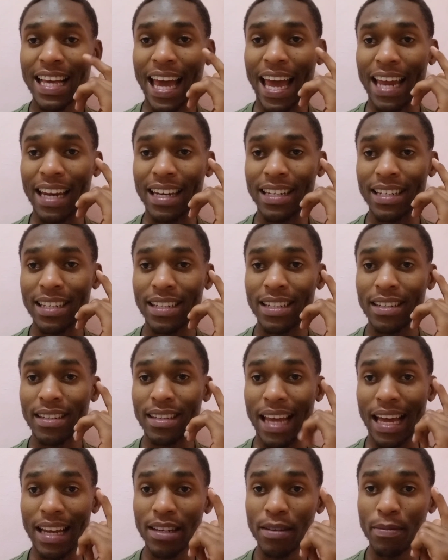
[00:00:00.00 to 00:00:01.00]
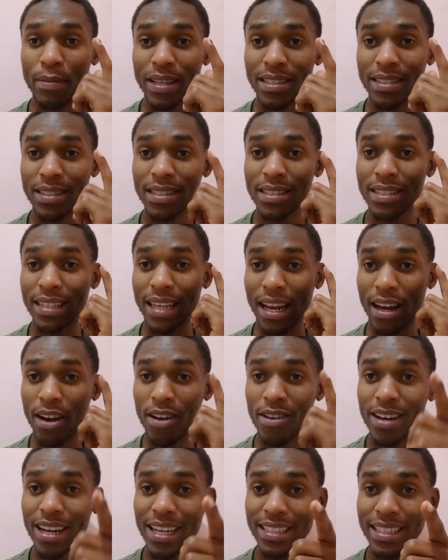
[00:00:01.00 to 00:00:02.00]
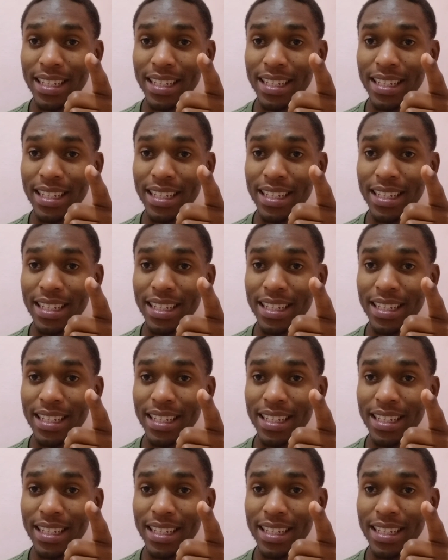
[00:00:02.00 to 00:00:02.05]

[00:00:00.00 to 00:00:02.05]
And that means the longer